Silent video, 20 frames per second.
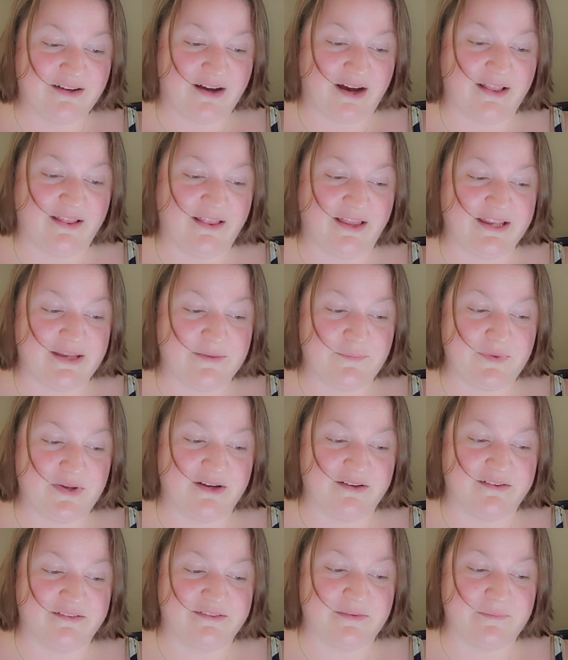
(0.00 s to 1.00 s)
I like it
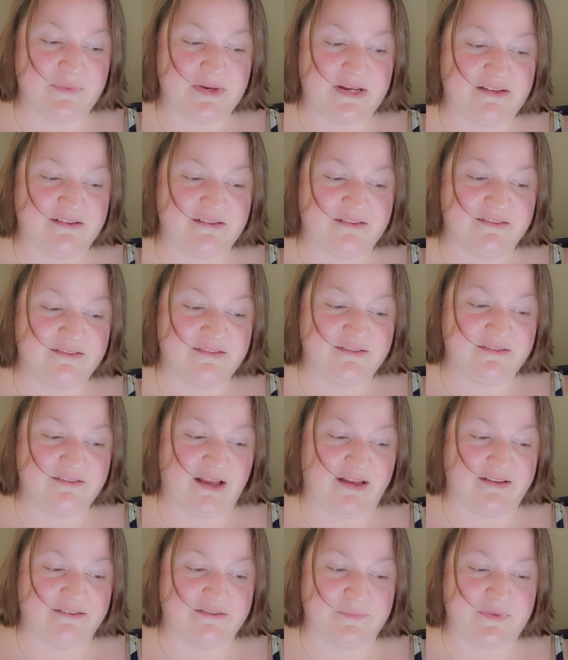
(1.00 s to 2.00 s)
because the beans
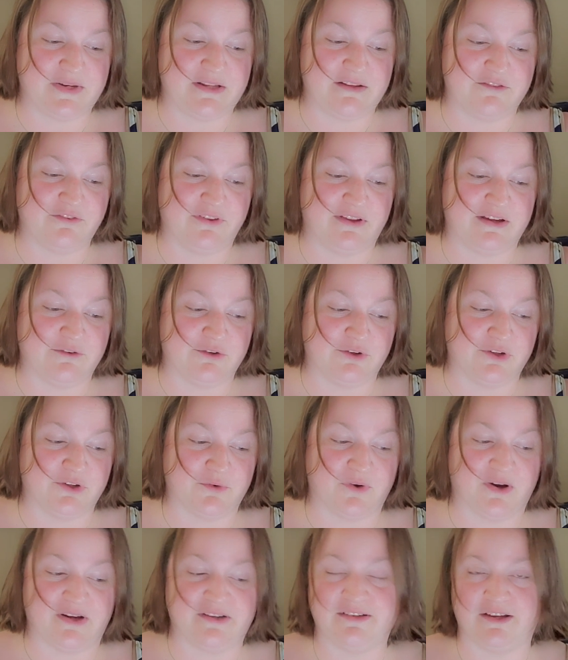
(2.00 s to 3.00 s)
has a beans flavor and the
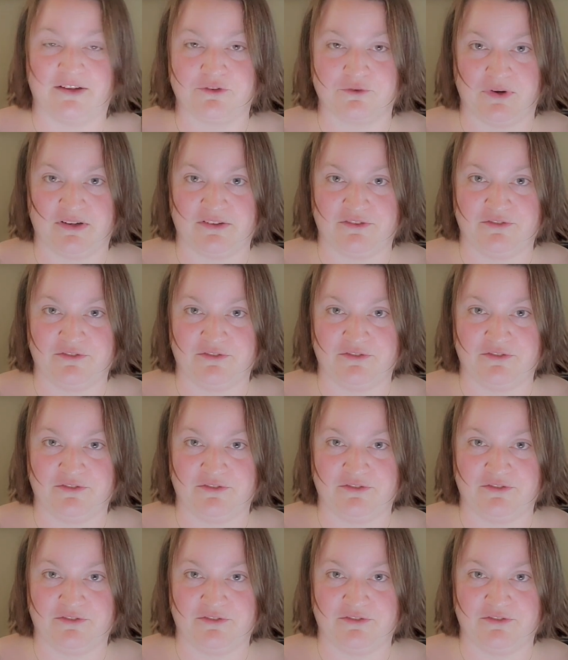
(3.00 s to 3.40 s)
rice has a rice